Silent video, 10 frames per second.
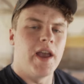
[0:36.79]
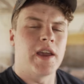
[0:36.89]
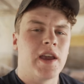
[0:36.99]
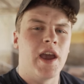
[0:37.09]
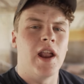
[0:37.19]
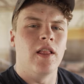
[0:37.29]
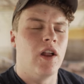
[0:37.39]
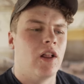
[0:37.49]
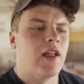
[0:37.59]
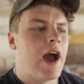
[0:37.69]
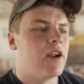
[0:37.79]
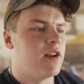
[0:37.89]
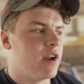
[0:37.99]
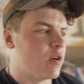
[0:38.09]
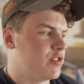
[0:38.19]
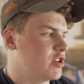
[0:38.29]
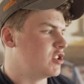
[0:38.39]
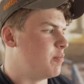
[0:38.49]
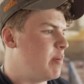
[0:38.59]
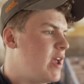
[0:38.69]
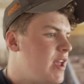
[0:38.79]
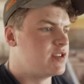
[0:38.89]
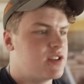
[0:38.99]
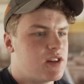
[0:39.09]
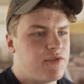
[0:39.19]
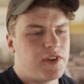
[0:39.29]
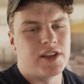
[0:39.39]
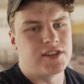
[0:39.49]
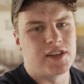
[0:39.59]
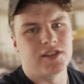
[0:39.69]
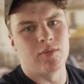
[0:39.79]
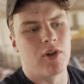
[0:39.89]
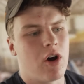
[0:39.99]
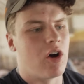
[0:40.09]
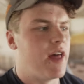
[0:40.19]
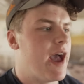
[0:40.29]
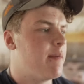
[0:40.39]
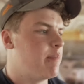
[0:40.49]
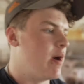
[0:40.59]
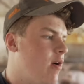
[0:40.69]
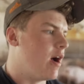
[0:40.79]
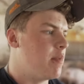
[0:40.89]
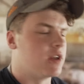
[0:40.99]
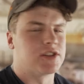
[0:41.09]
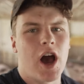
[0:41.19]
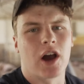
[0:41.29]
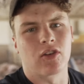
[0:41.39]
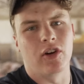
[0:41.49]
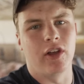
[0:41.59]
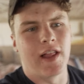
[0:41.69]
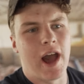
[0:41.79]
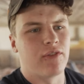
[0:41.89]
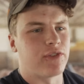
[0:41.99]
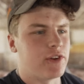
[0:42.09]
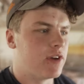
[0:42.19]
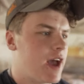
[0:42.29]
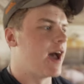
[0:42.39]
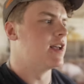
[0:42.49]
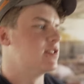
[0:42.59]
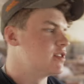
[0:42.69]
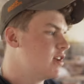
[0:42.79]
It could get a little loud in here with just the pigs and the feed system and all that, but I'm gonna talk really loud for you guys.